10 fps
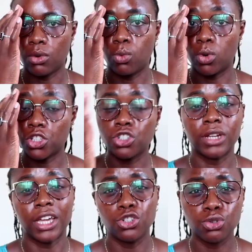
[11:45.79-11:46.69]
What
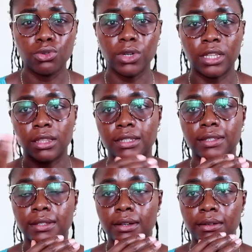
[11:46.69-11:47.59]
should I do in
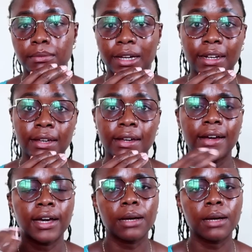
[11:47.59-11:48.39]
this manner?